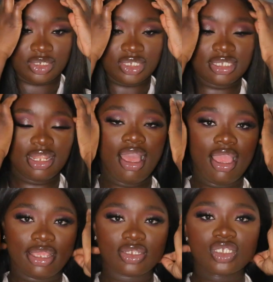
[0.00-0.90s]
Just
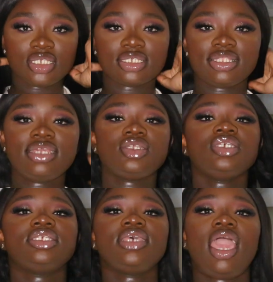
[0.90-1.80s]
like, just let's
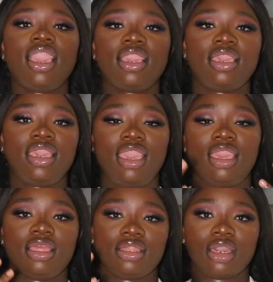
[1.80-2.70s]
just take
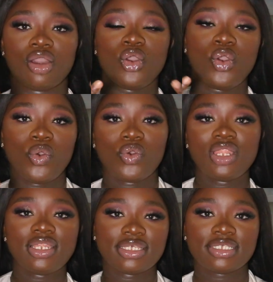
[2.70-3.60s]
in
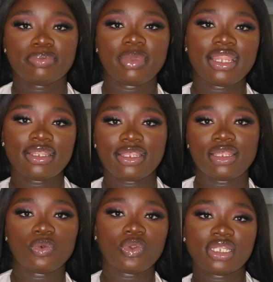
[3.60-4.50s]
all of this
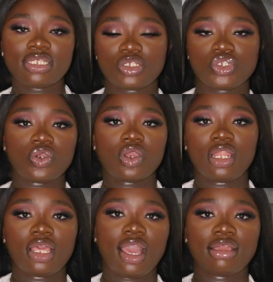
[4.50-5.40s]
melanin, all of this
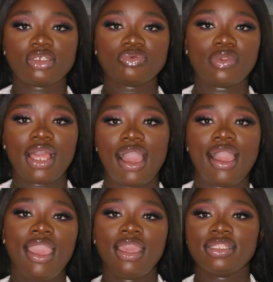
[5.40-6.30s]
chocolate. I just feel
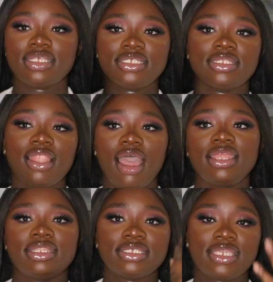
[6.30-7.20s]
like this
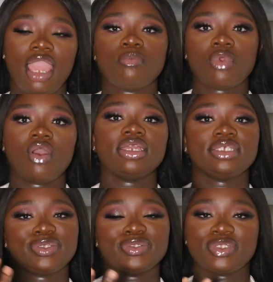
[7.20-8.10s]
light, this camera
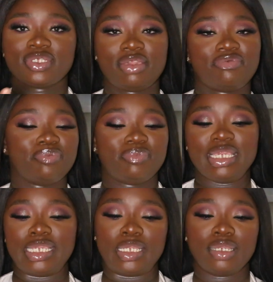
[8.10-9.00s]
is not giving
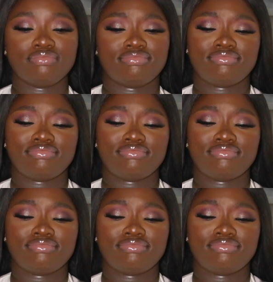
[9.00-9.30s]
me,